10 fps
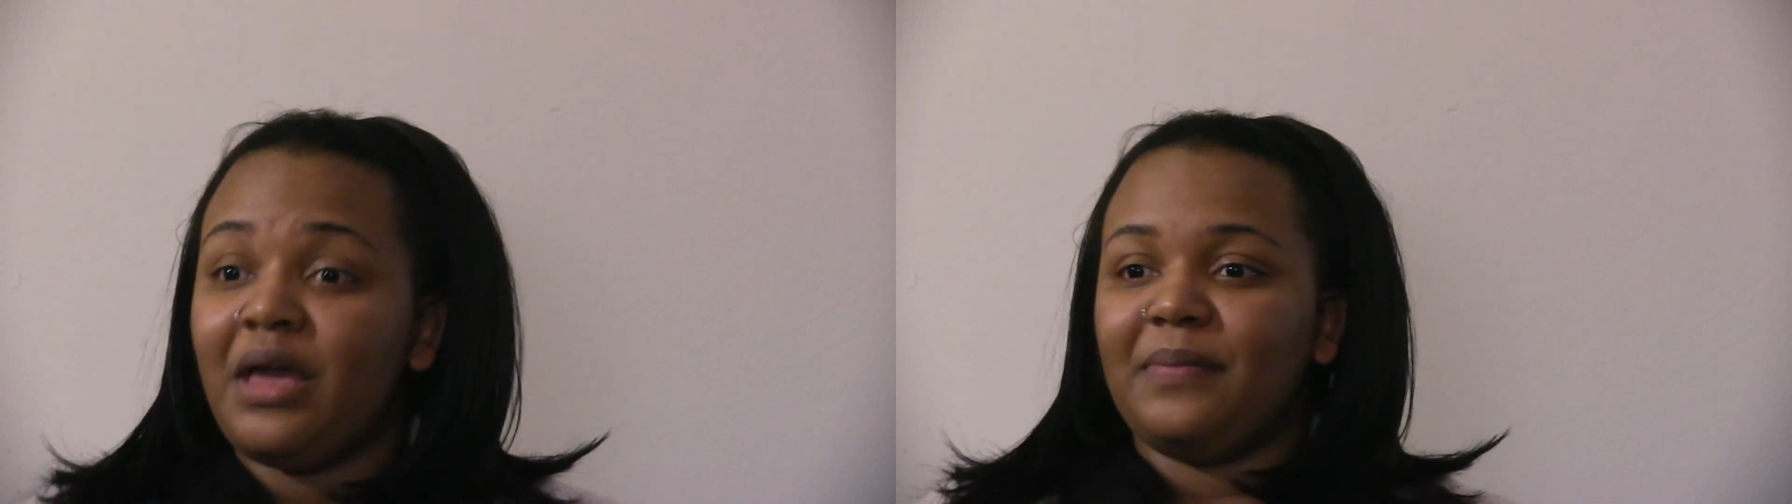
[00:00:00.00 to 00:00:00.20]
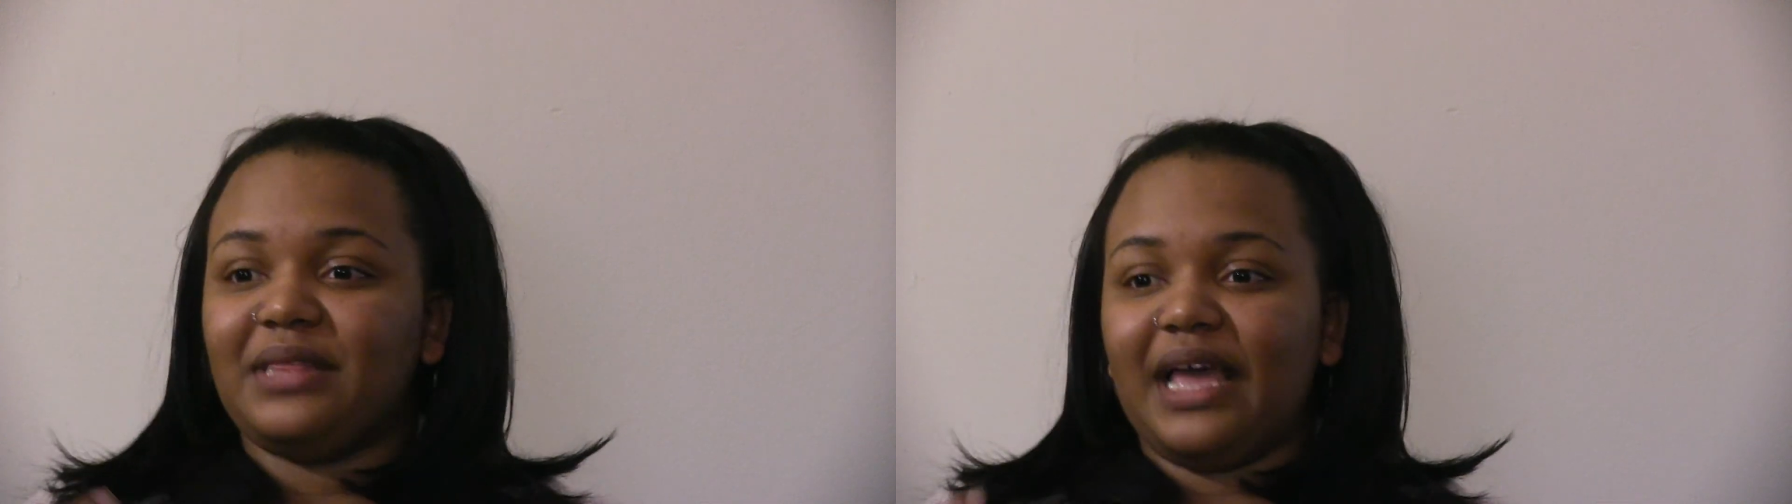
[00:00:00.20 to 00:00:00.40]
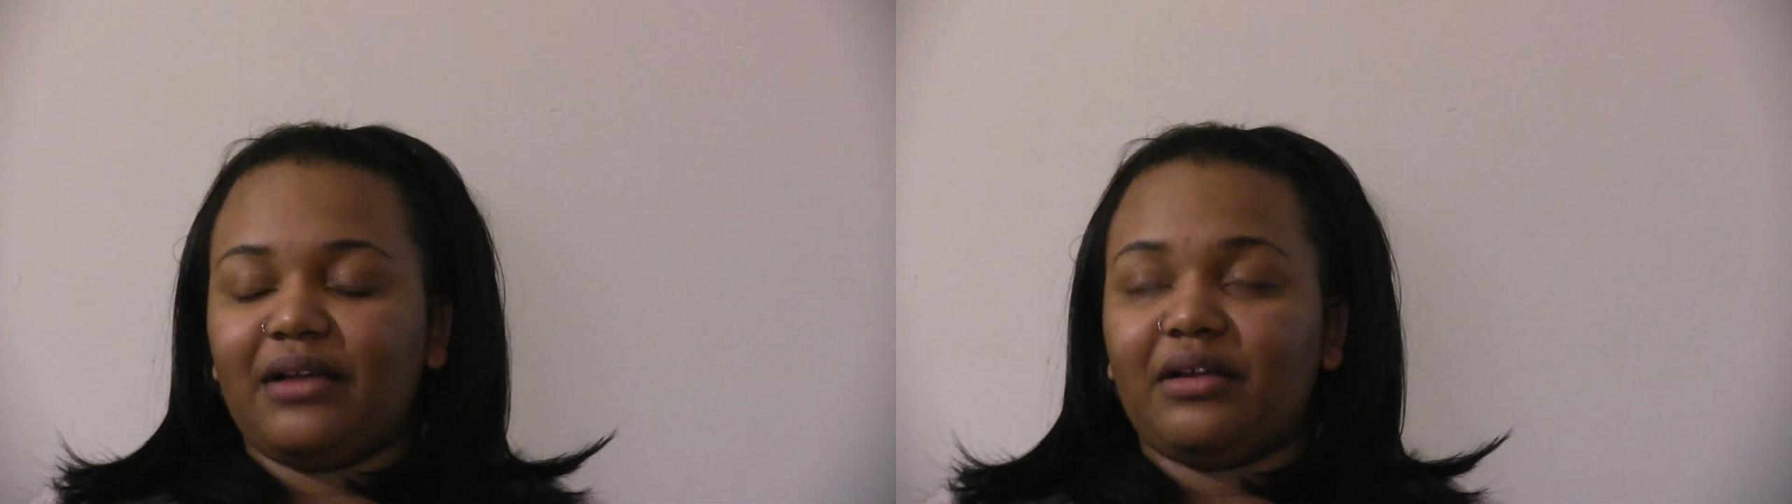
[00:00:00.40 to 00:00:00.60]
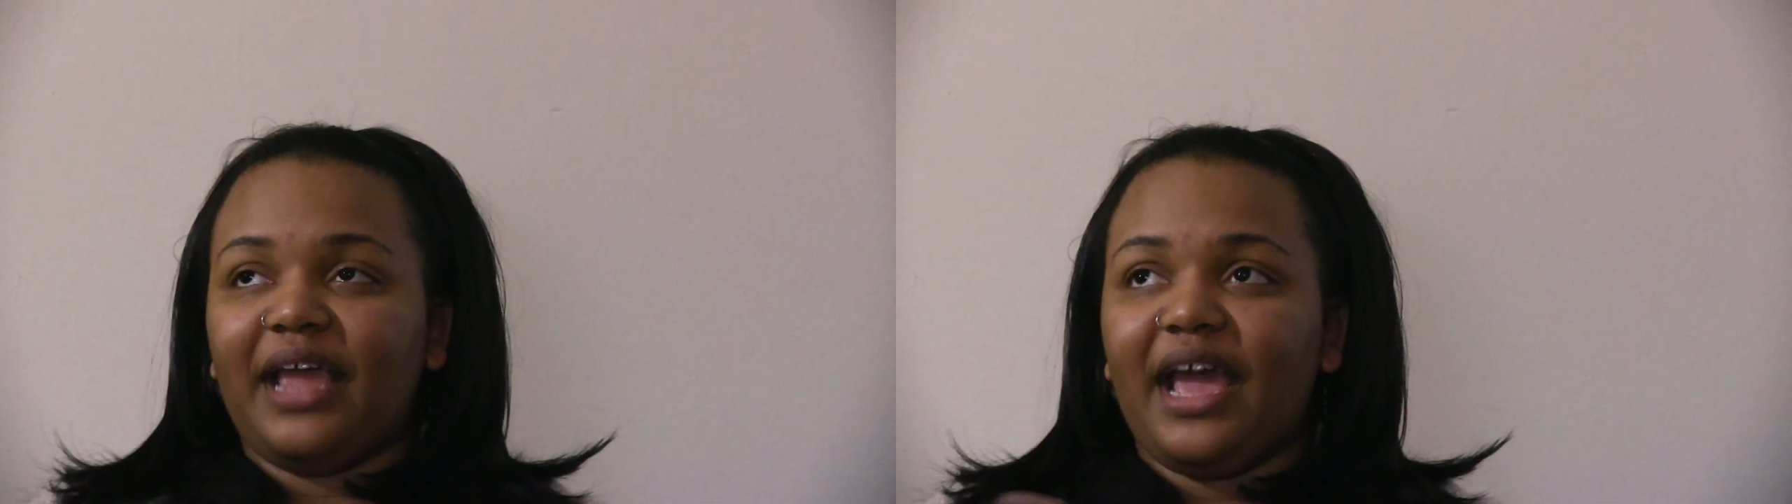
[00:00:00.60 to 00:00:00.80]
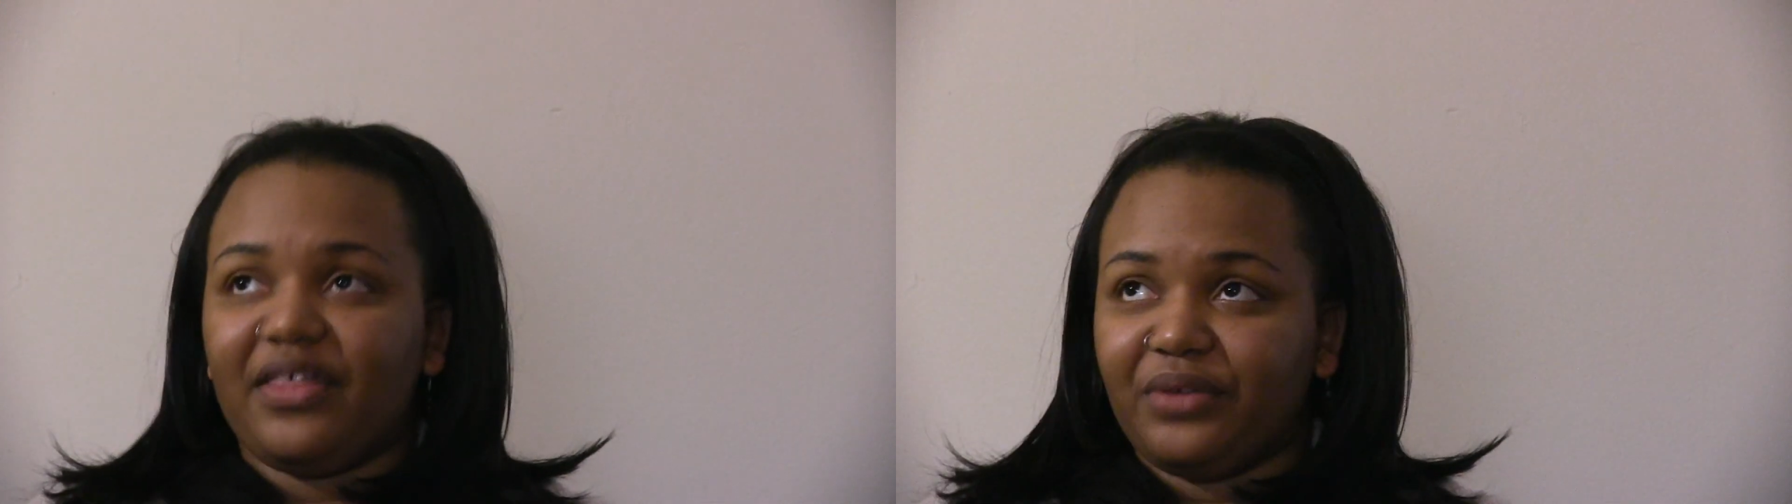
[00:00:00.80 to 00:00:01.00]
but that
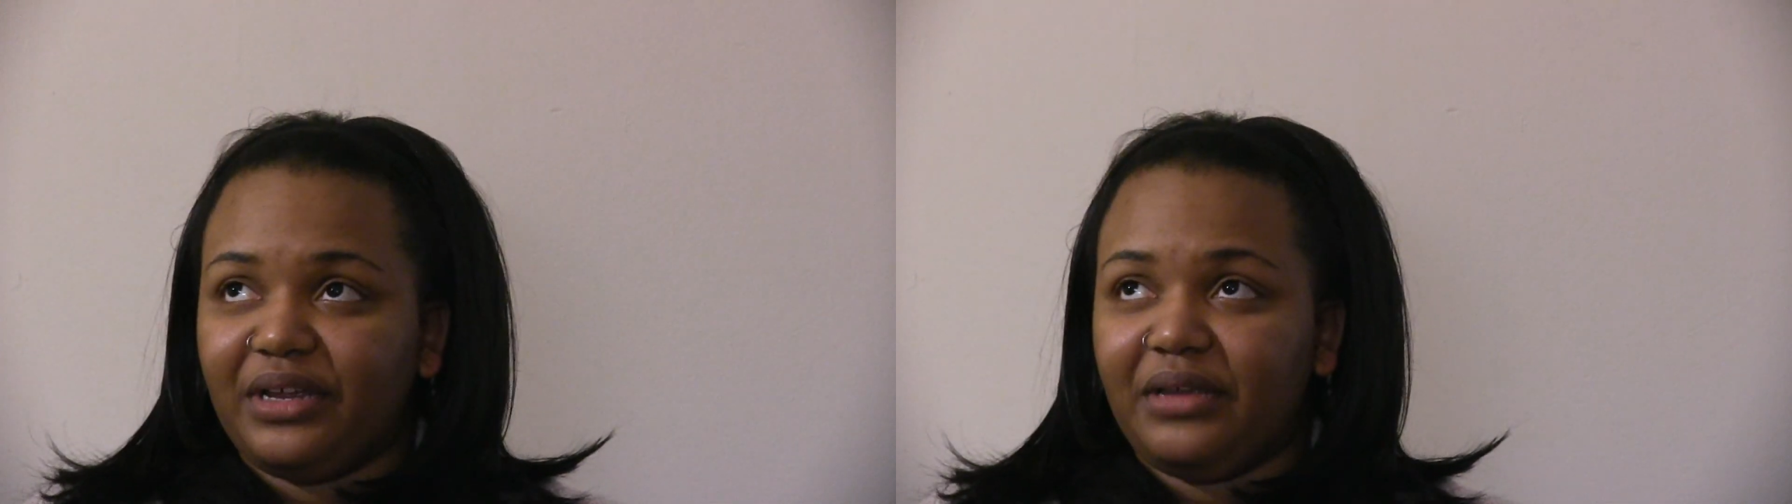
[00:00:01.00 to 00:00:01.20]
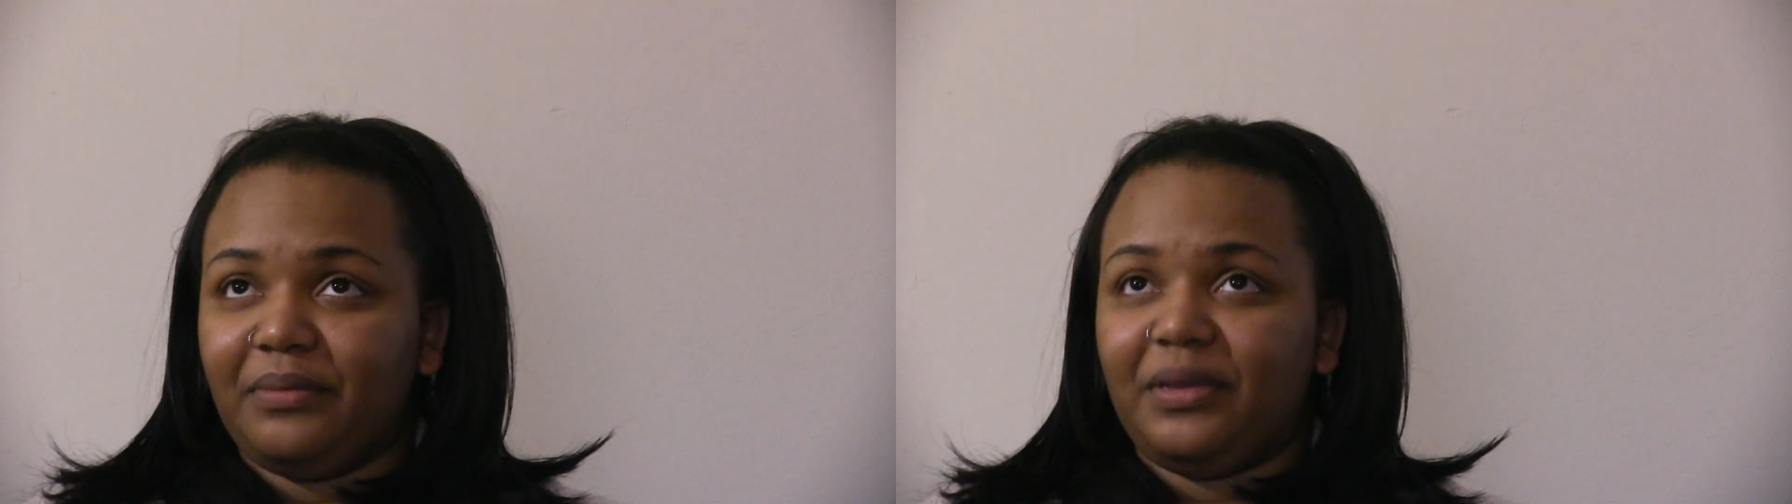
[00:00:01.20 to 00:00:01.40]
gathering can